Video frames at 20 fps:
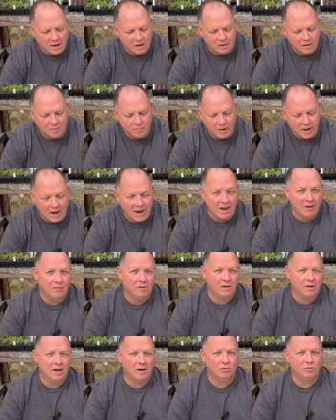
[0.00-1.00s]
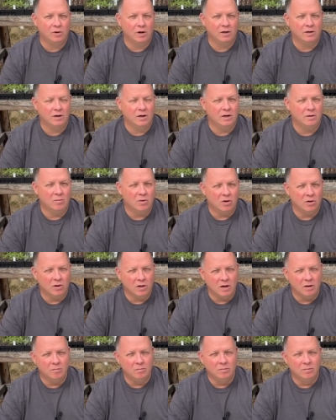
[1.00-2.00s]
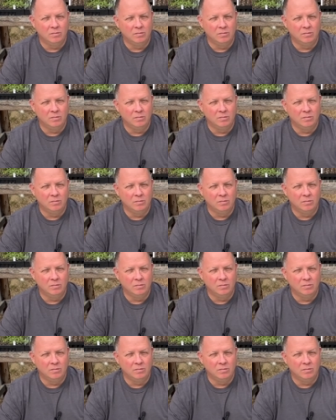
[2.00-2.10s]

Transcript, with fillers: end up having after I cut them all up,